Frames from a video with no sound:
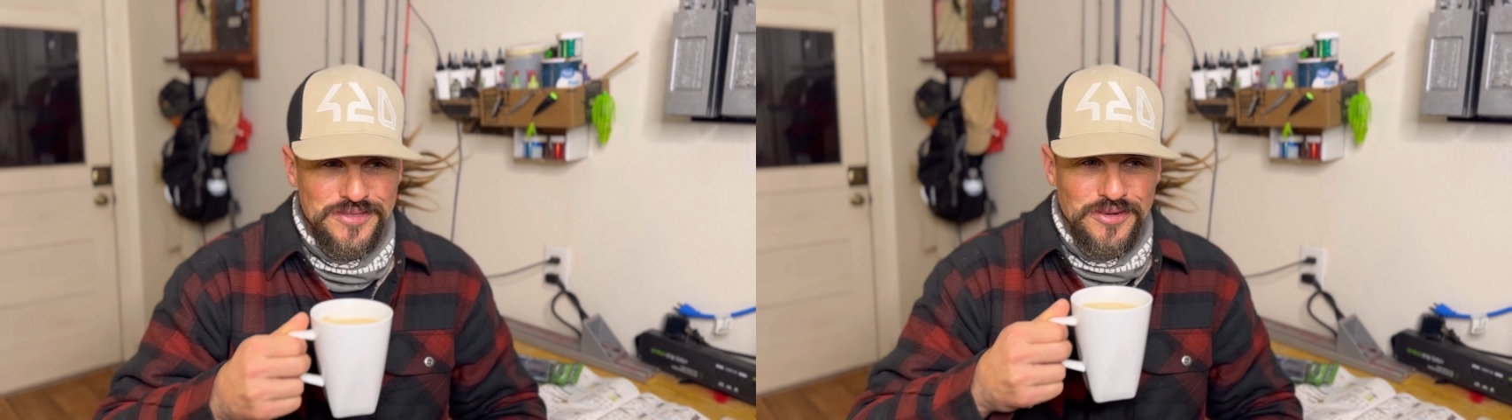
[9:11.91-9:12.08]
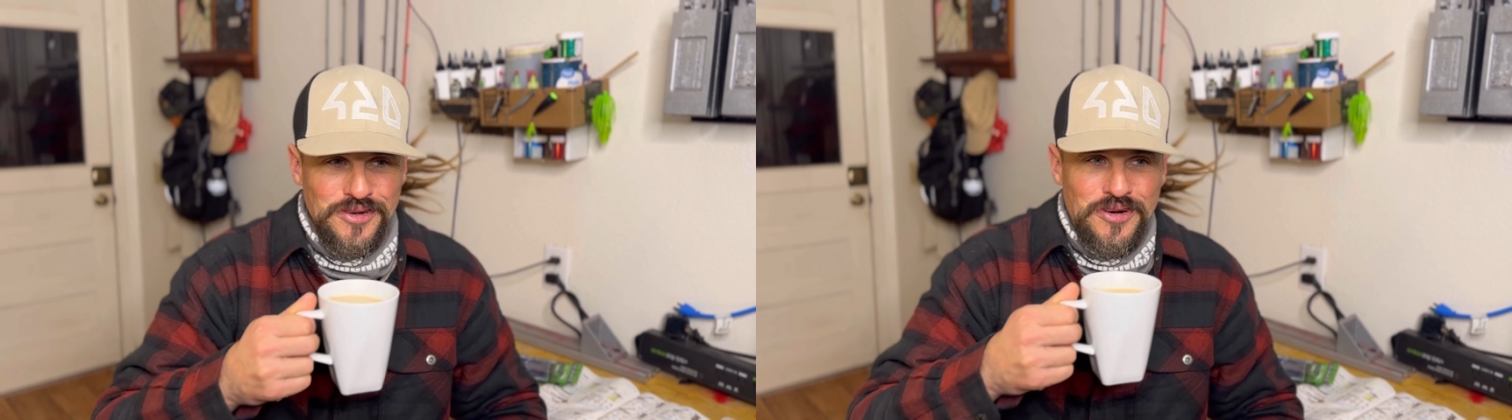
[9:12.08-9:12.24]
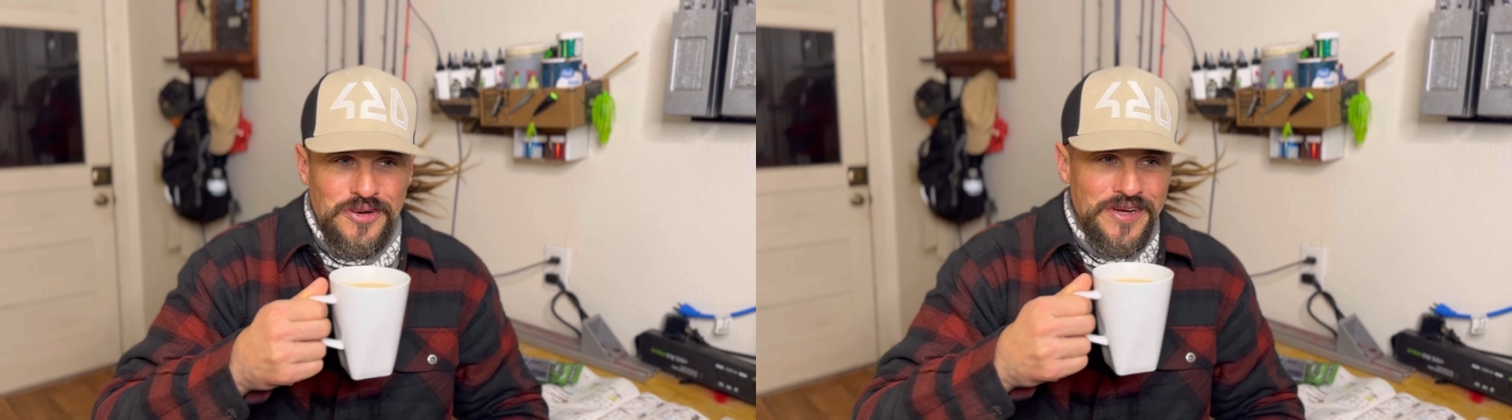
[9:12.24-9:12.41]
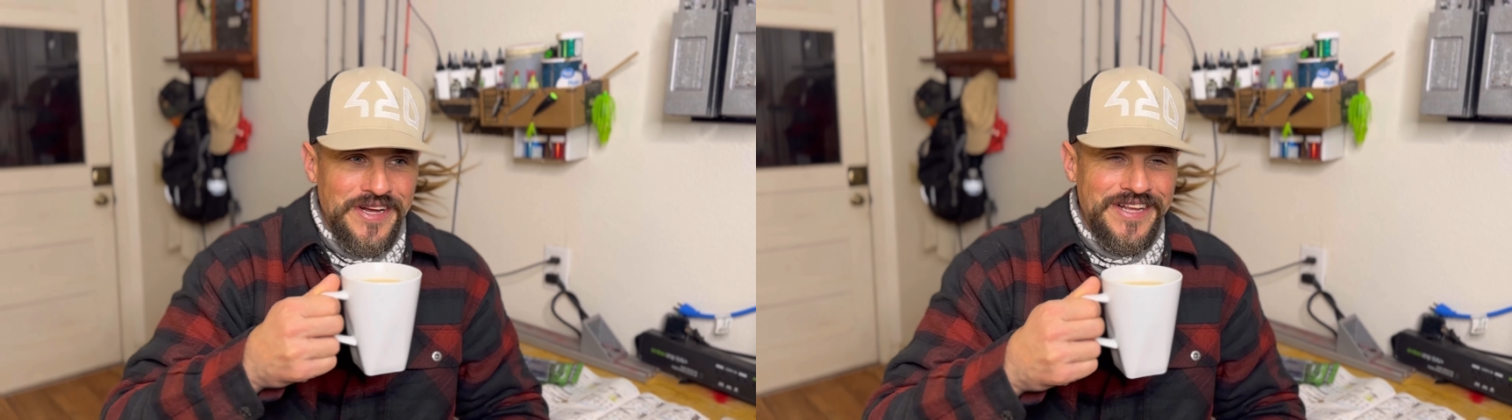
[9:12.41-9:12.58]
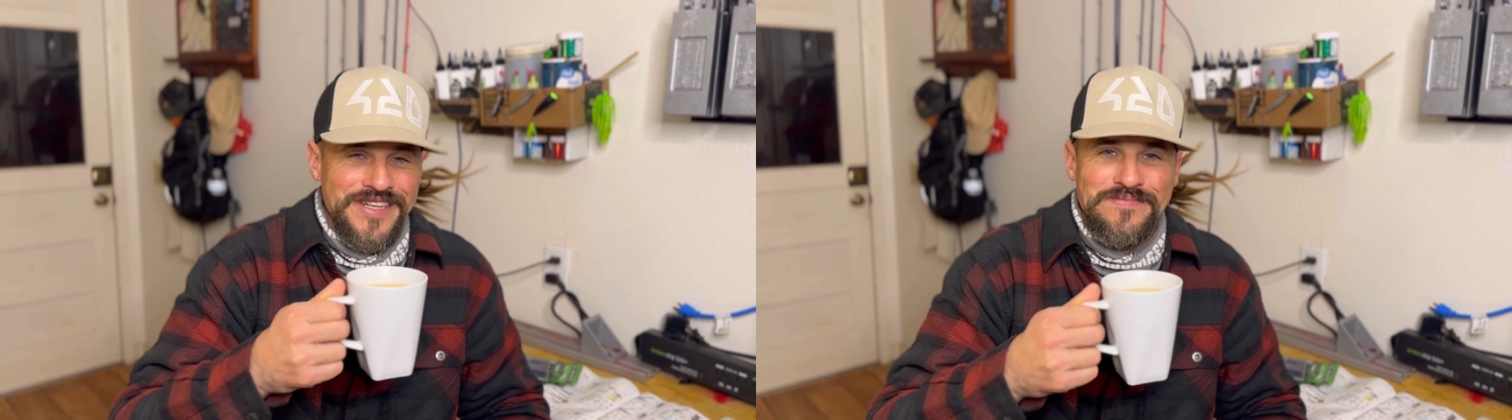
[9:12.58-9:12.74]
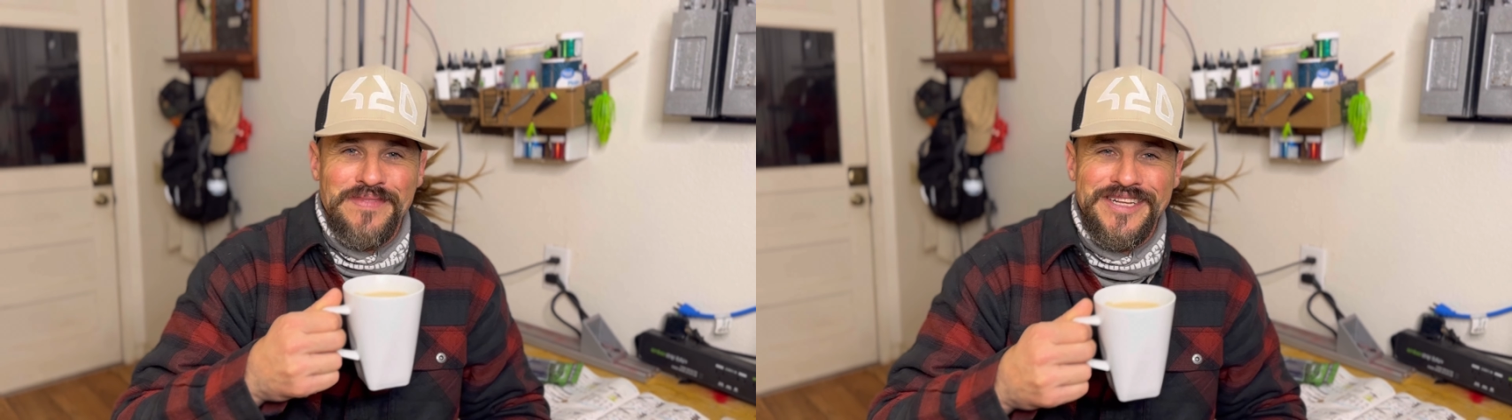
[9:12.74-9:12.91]
so quick.
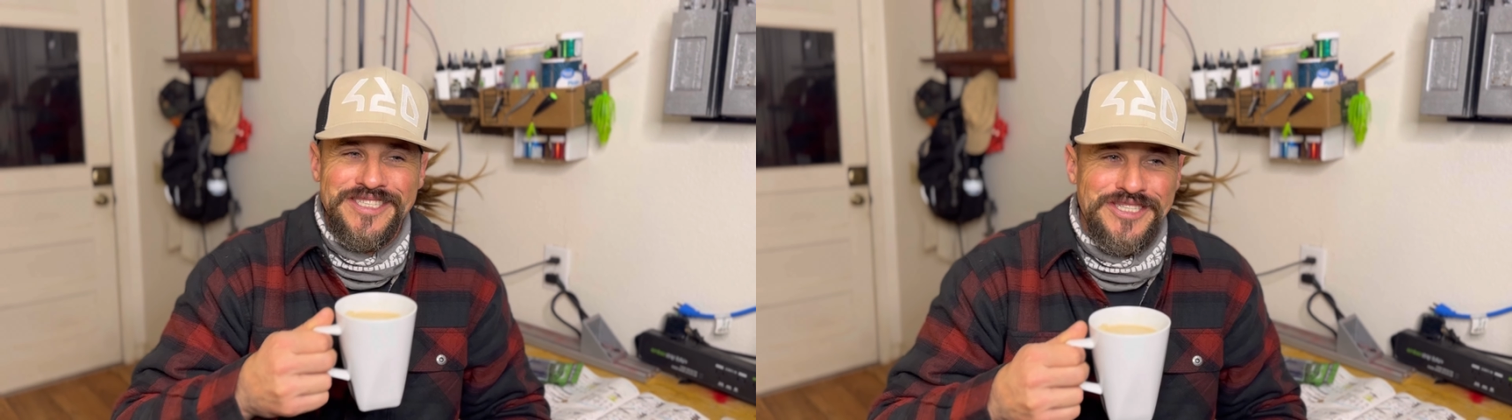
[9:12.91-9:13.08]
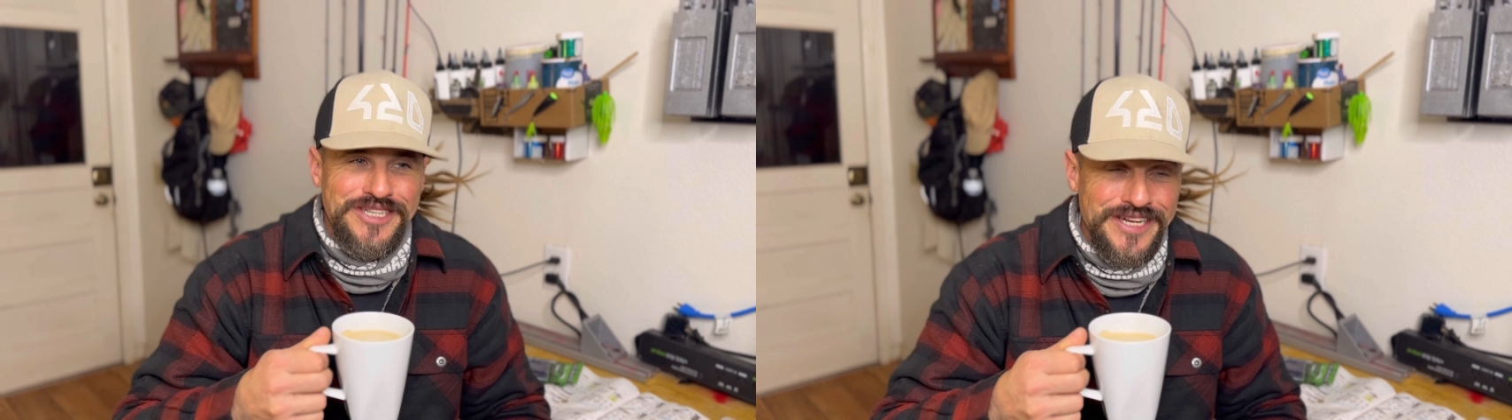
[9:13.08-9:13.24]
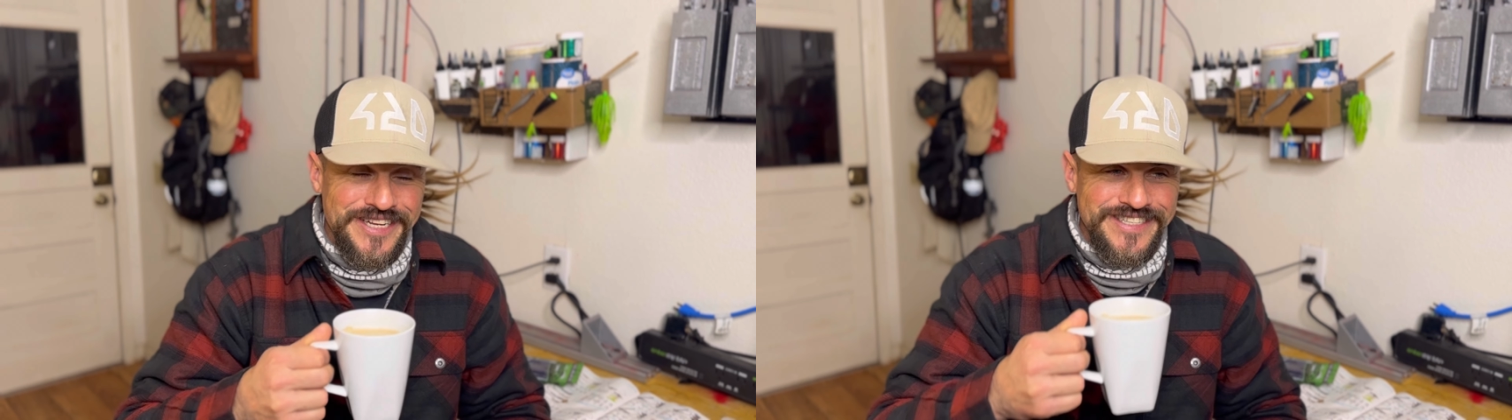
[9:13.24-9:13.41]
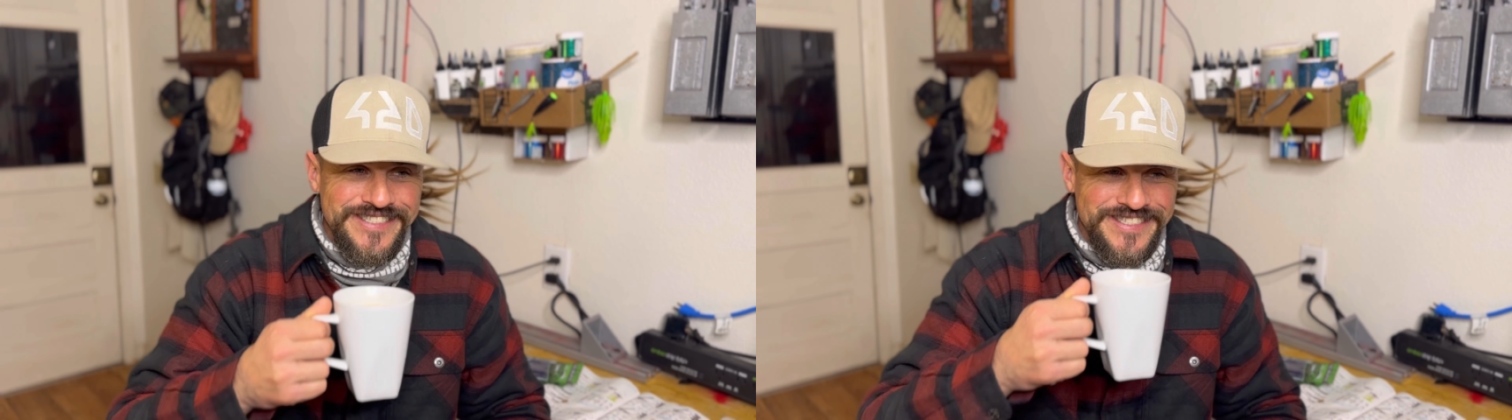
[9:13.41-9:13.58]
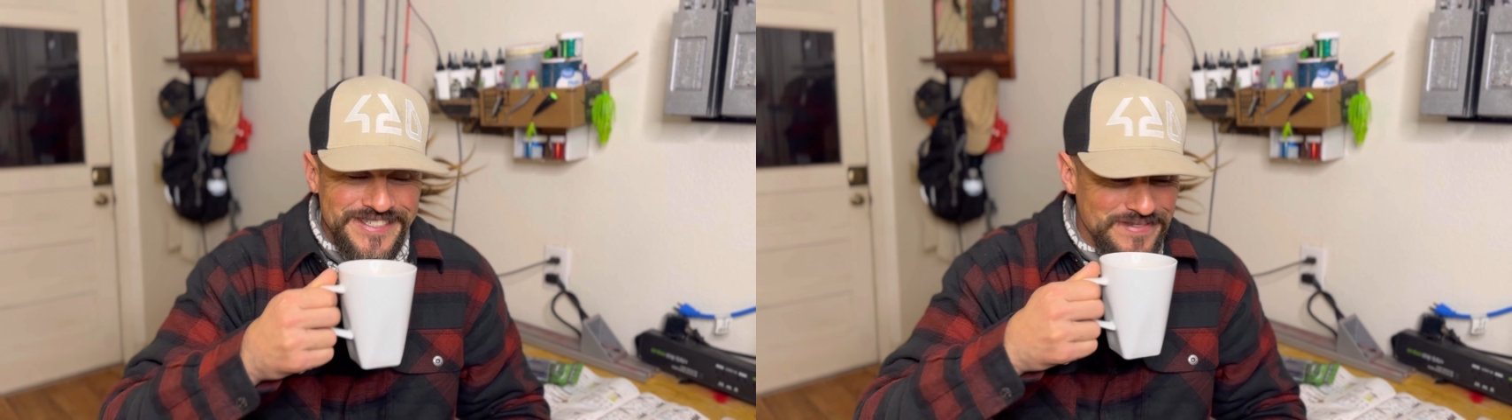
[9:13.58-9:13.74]
It's my chickens.